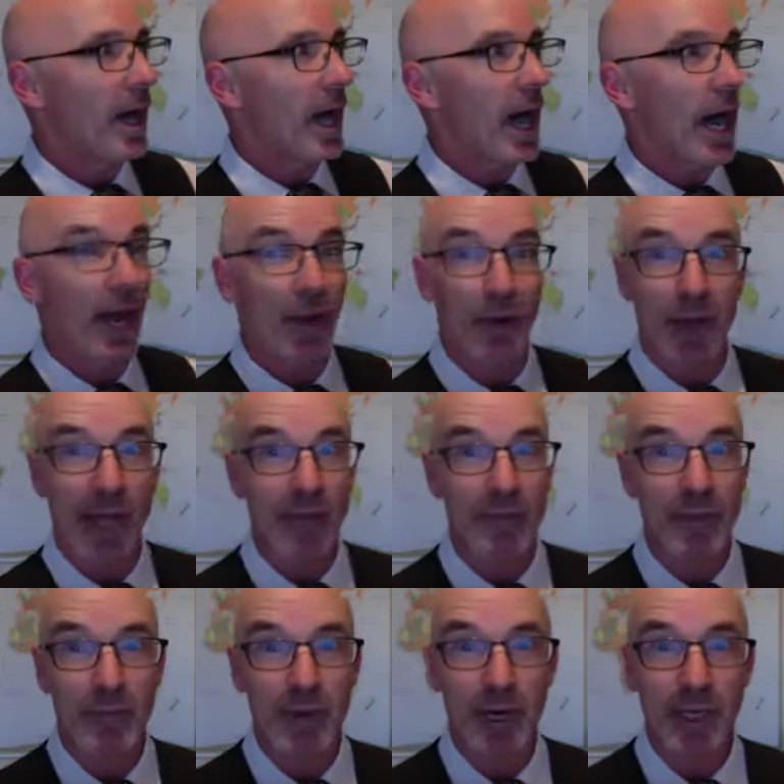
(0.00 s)
I don't have
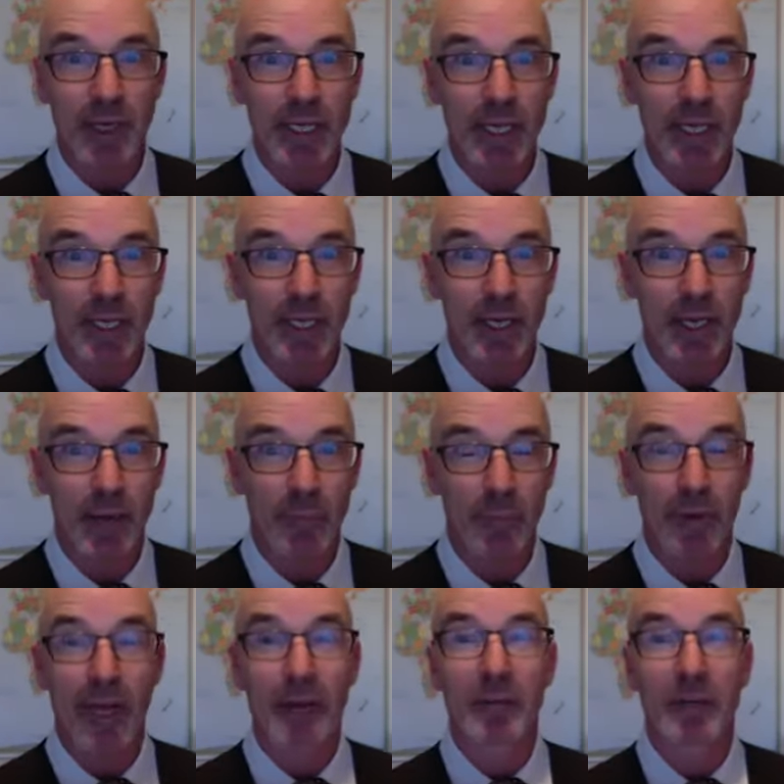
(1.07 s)
the money,
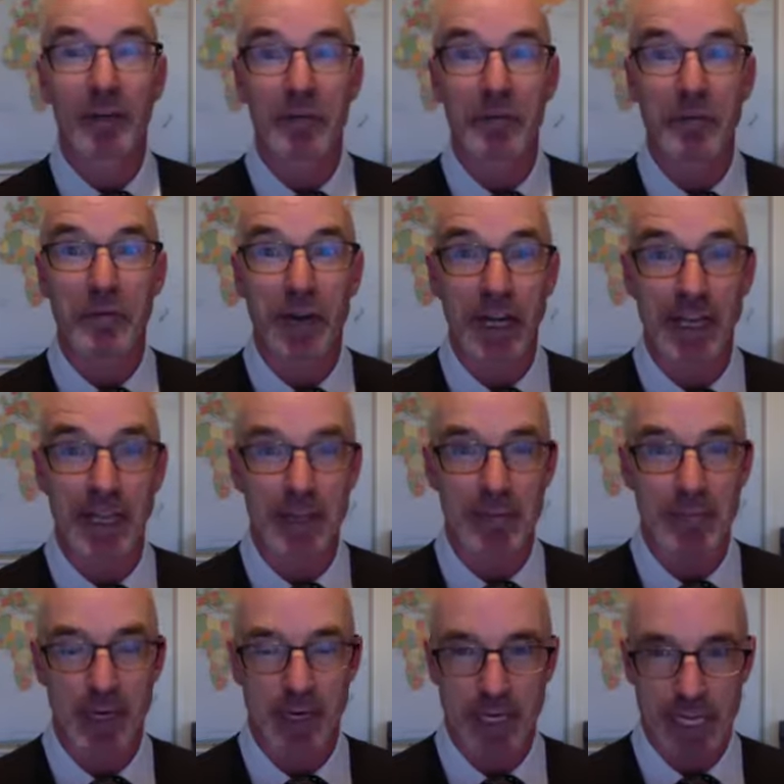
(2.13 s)
but I'm going to find the
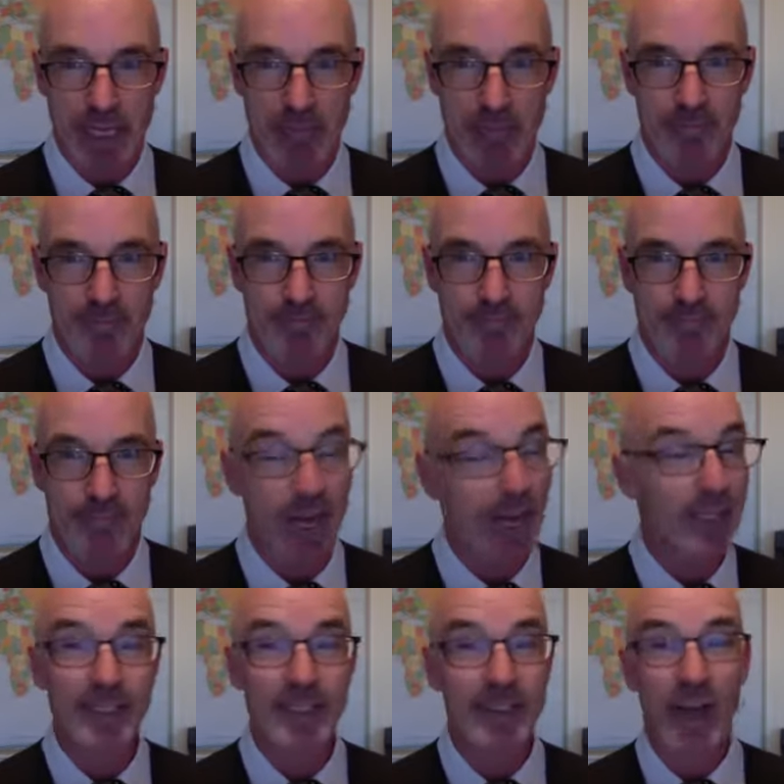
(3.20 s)
money. I
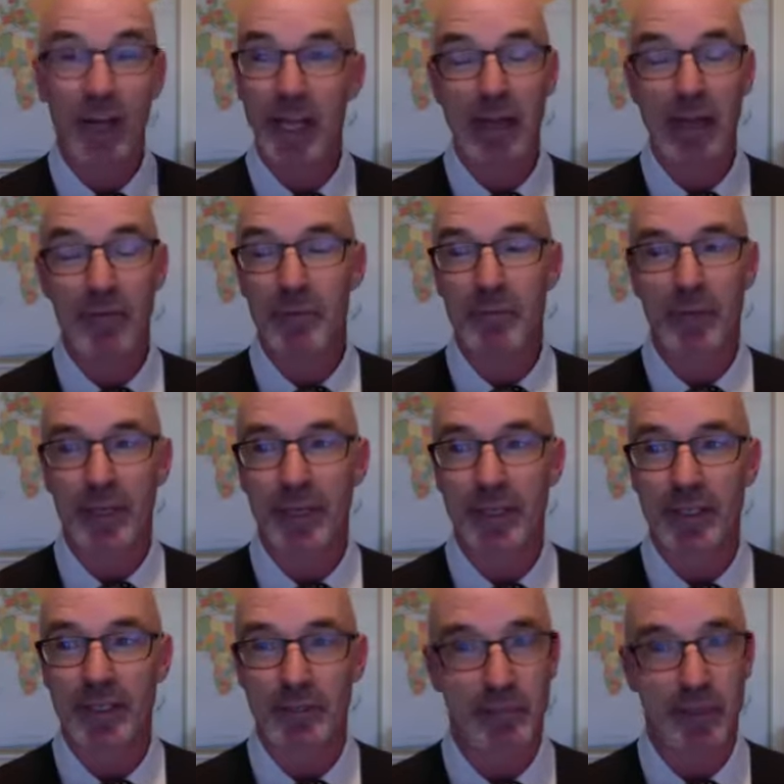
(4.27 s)
did not have the
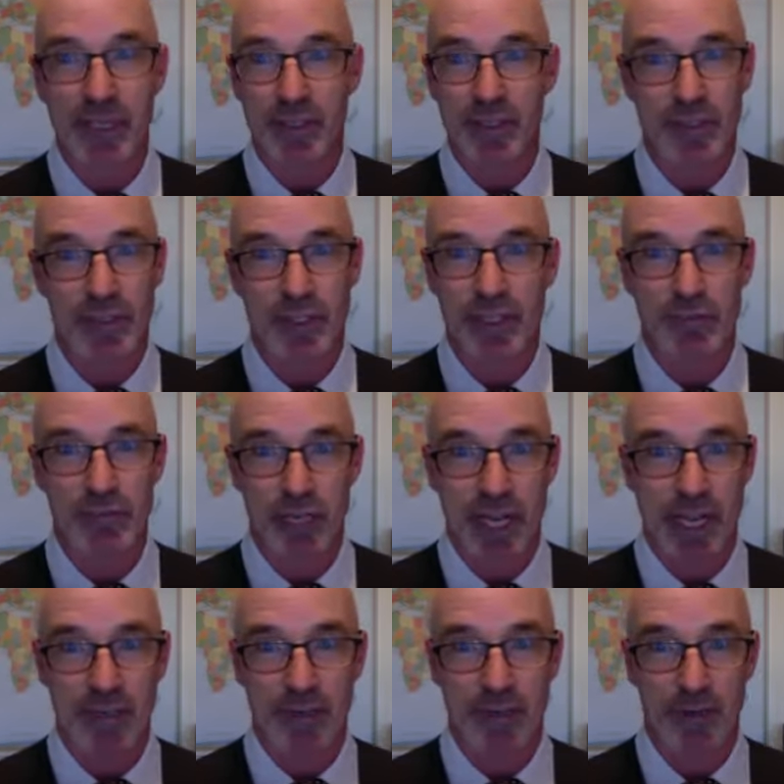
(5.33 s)
money to pay Steve
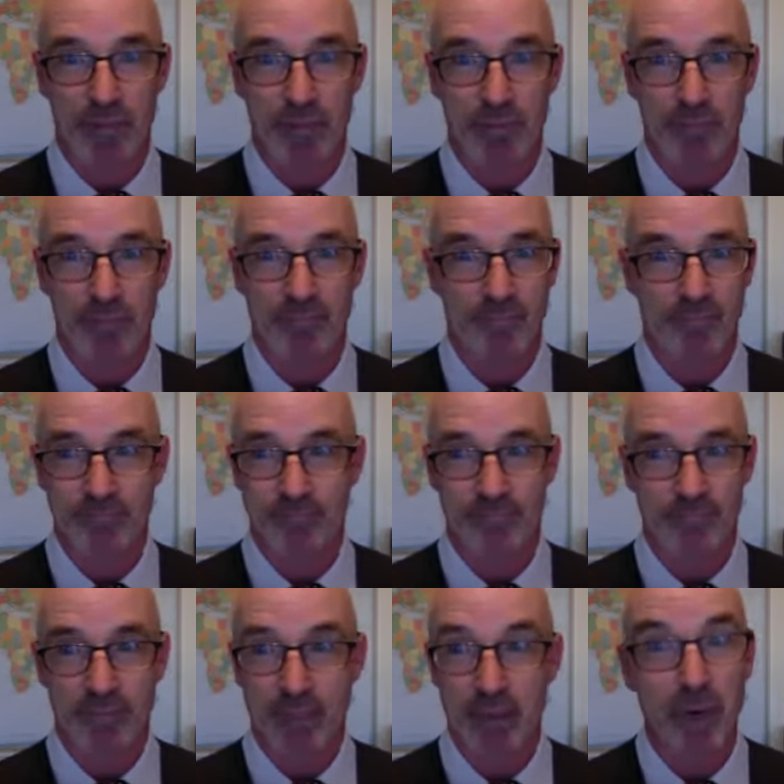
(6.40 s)
Chandler
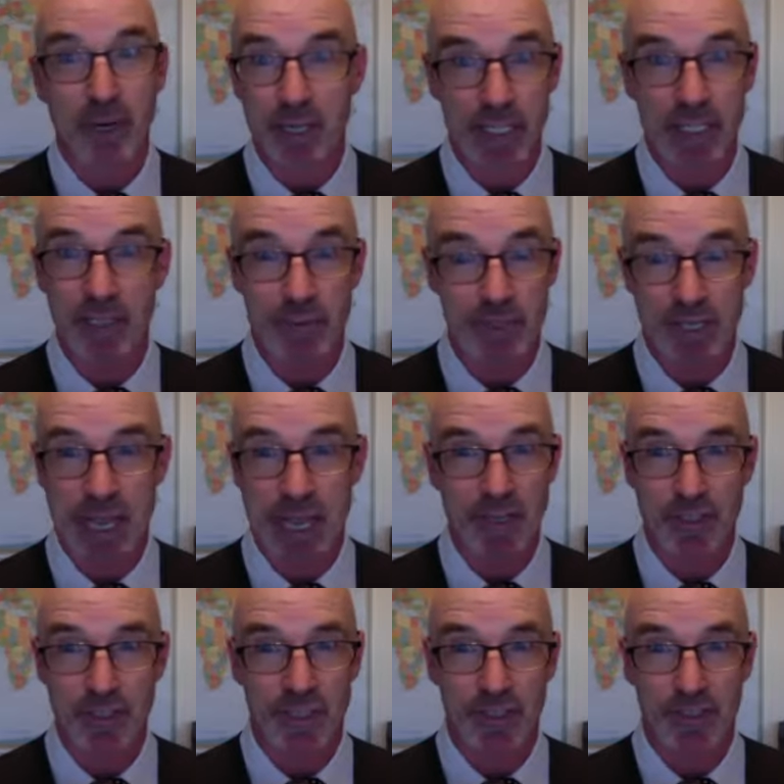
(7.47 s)
the money he was
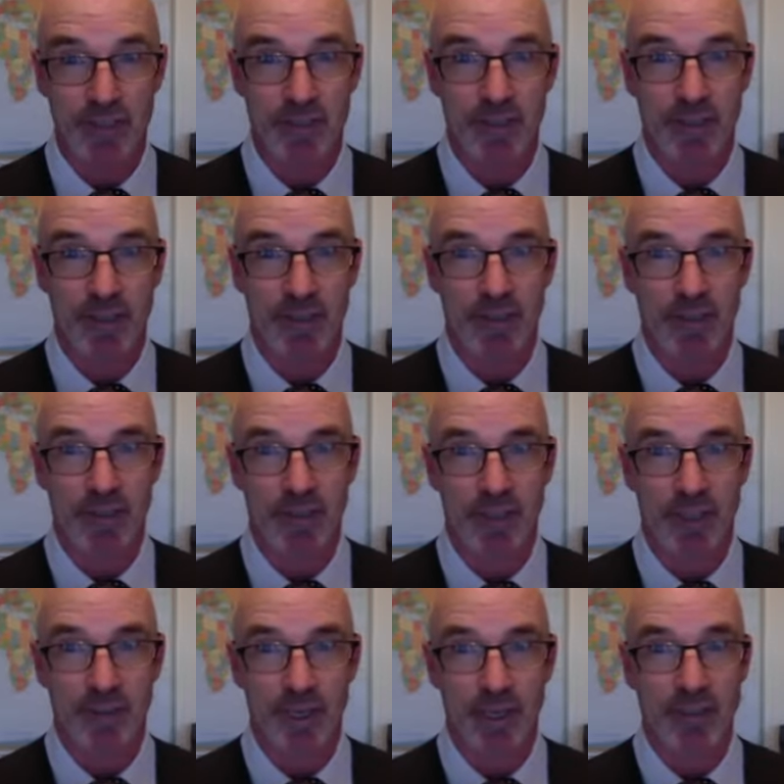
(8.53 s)
asking.
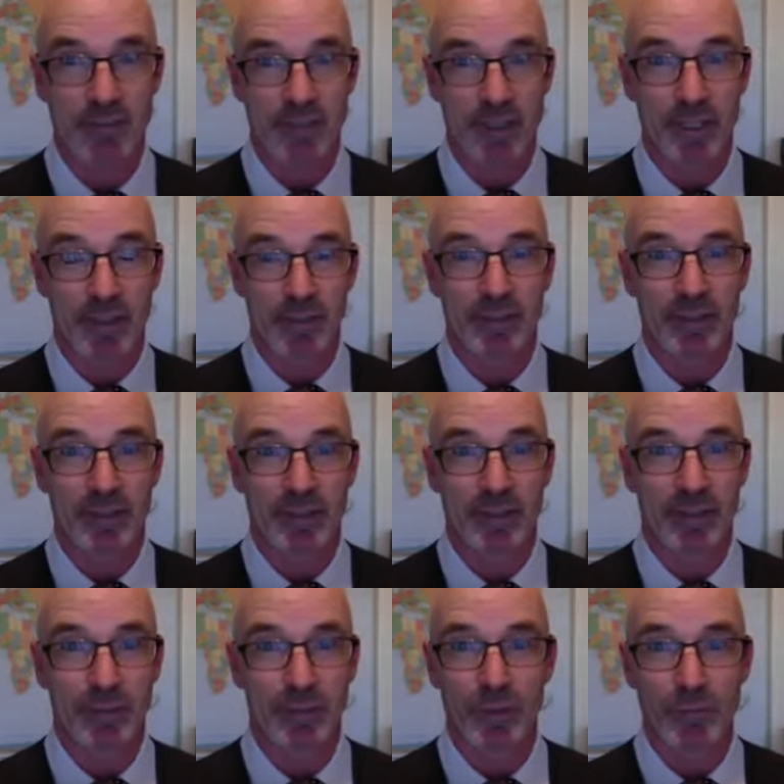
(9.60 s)
I mean,
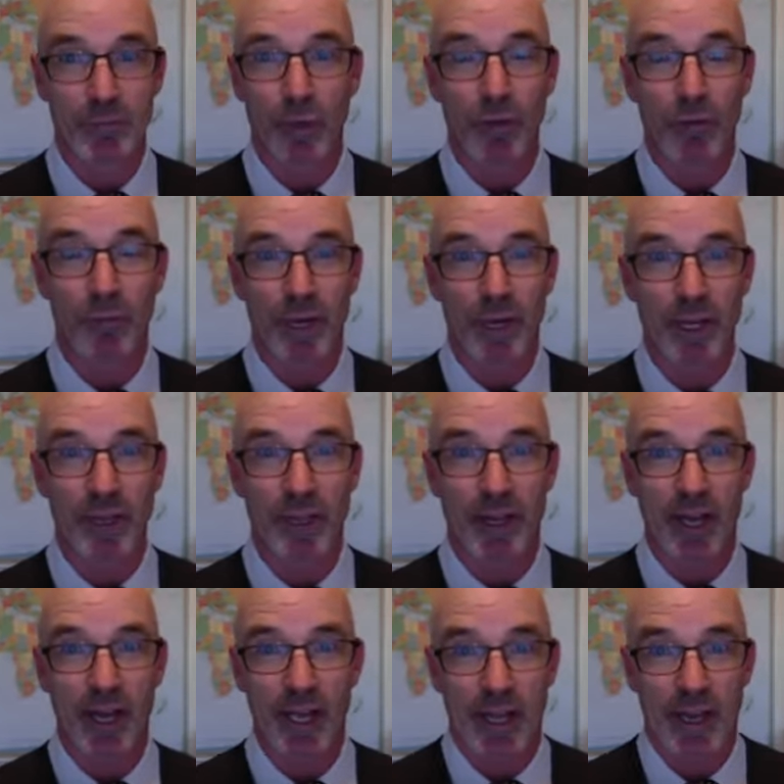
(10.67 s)
it was more money than
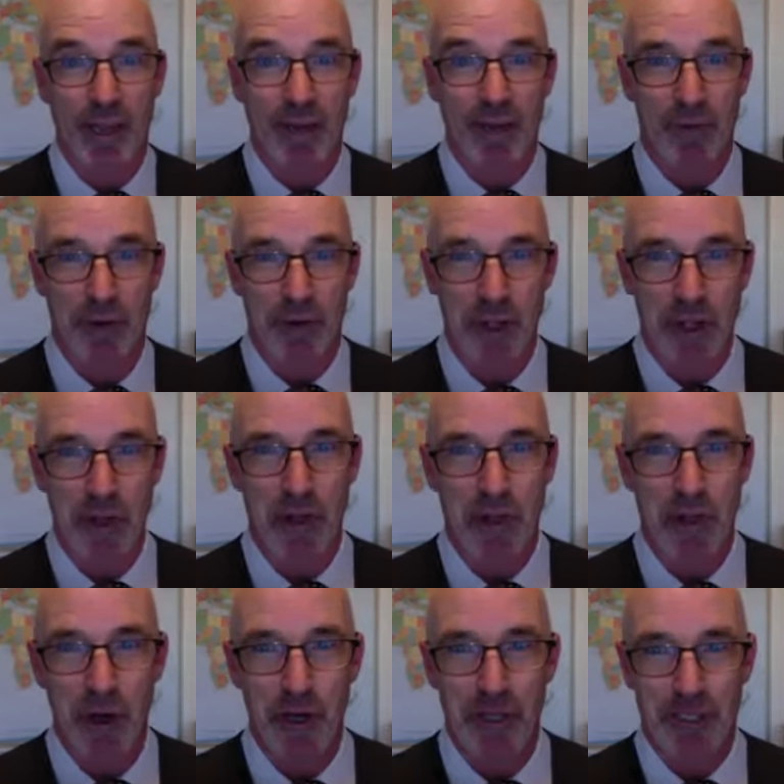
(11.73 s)
I had ever
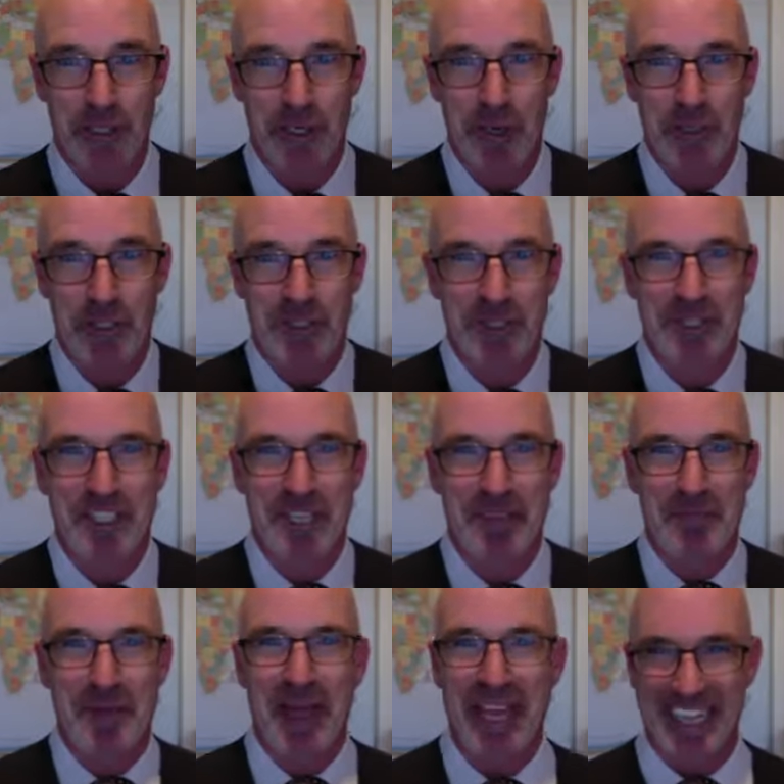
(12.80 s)
thought a coach should
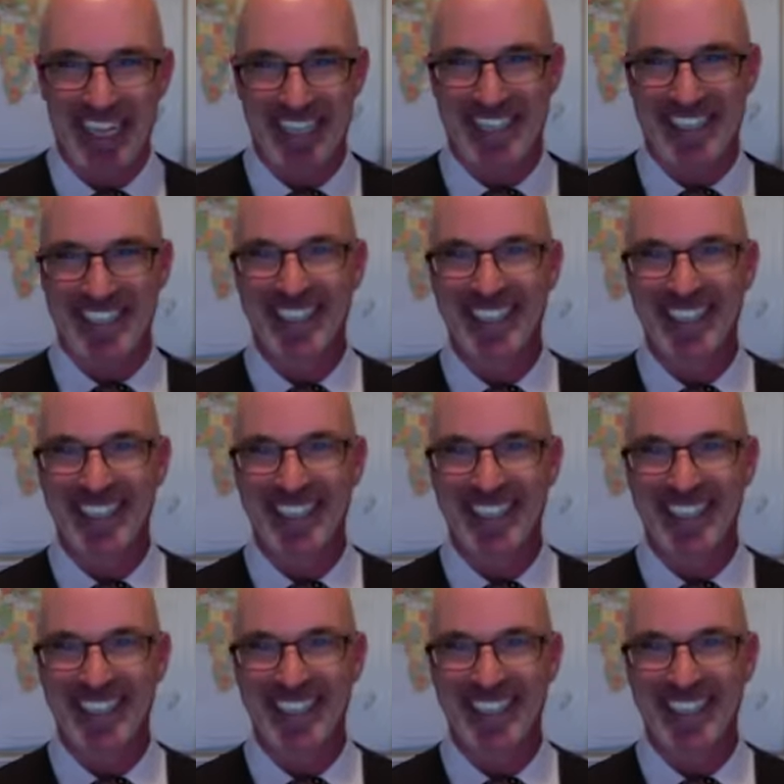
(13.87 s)
get paid.